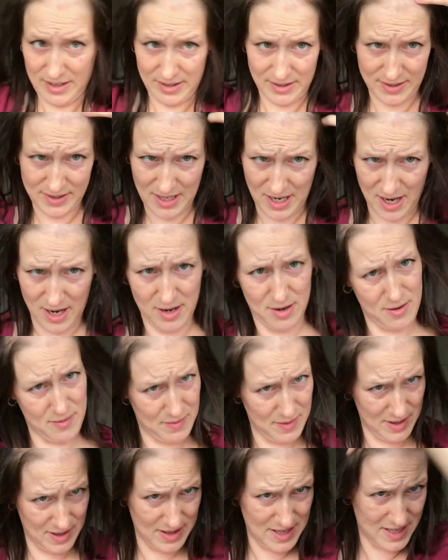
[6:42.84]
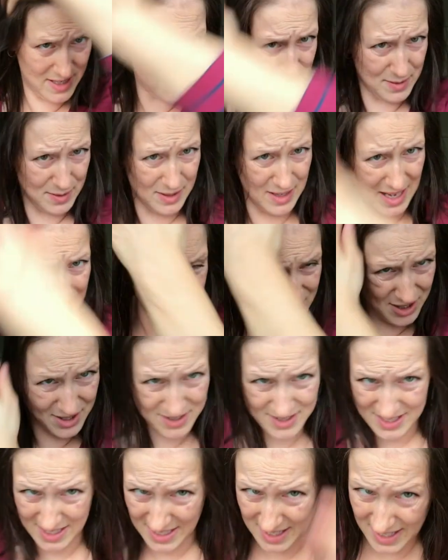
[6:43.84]
So this is, as you
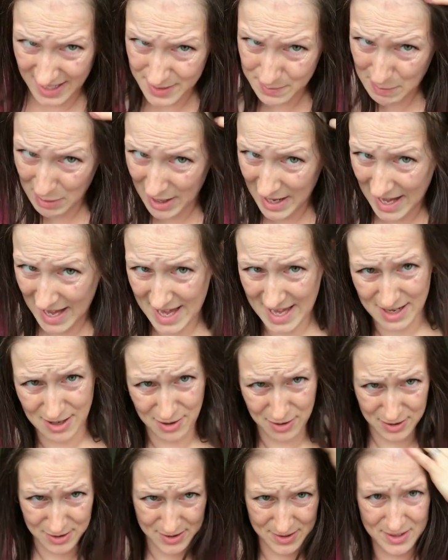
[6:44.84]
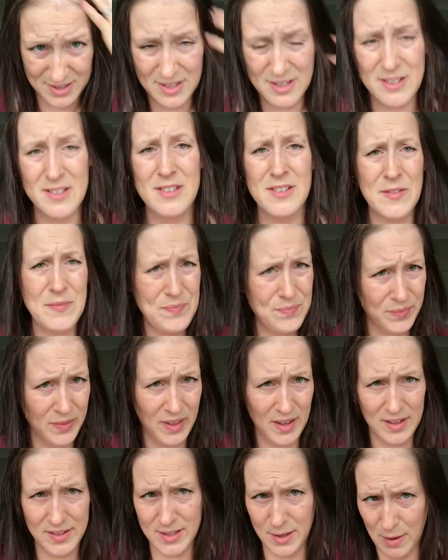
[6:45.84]
can see, here's my hair loss.
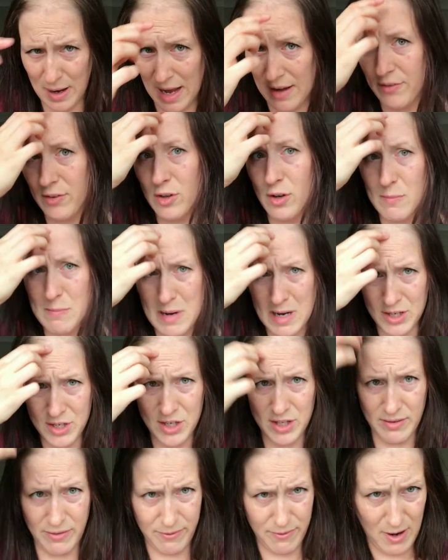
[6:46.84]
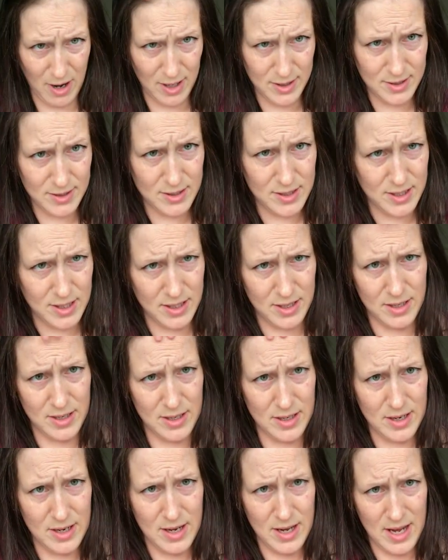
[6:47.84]
So I haven't got much at the front
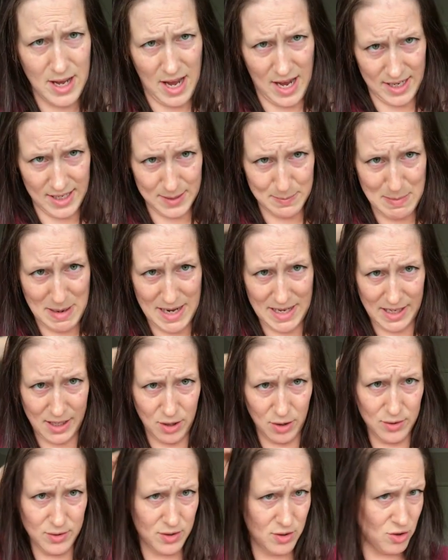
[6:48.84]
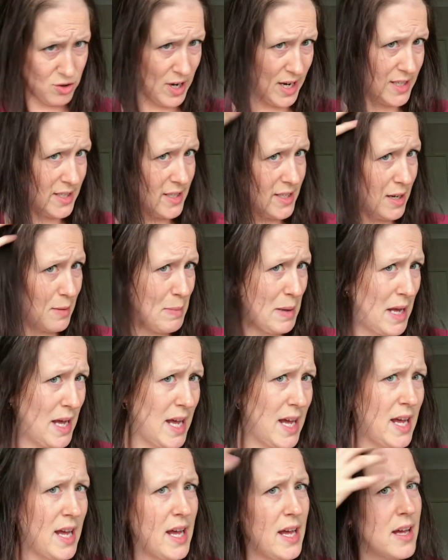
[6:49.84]
and it's mainly concentrated up
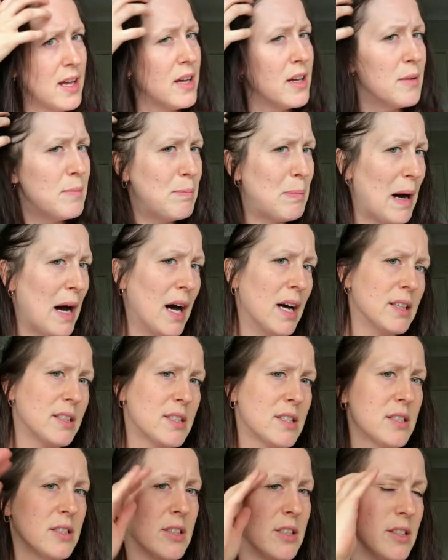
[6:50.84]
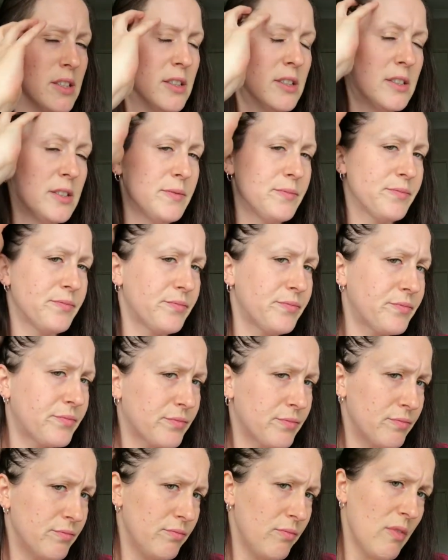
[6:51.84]
here, but
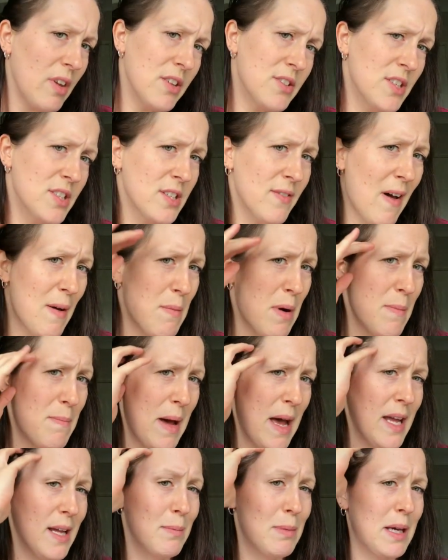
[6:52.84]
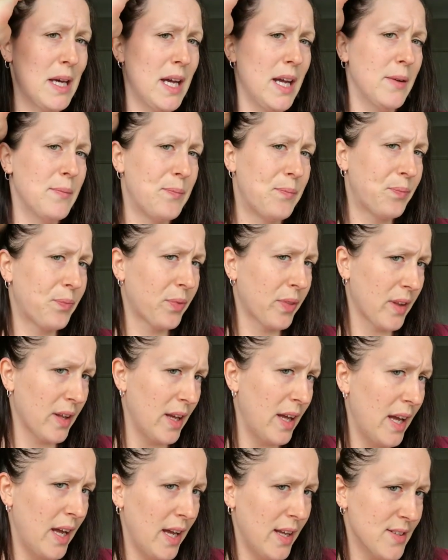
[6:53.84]
since I've had my baby,
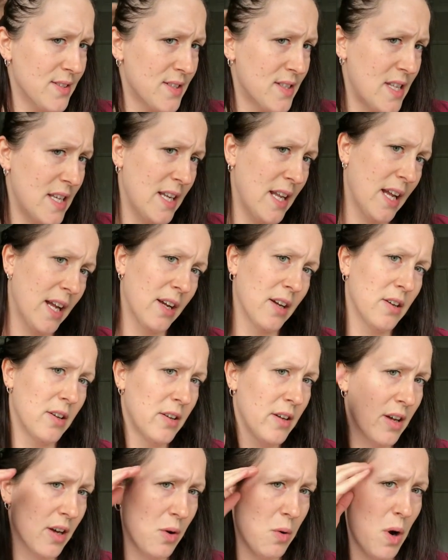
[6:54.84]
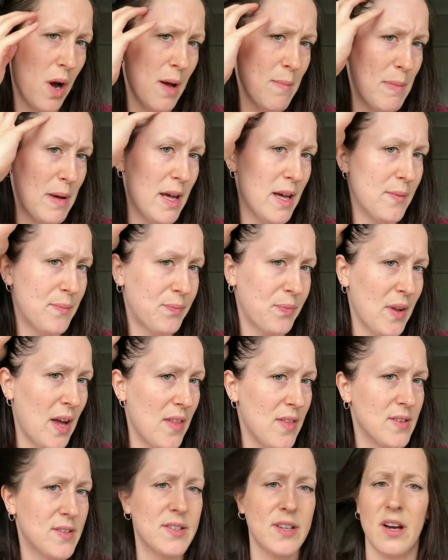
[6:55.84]
it is thinning quite a bit
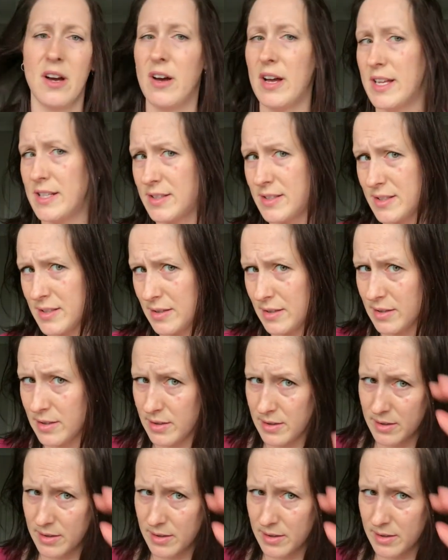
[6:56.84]
at the sides.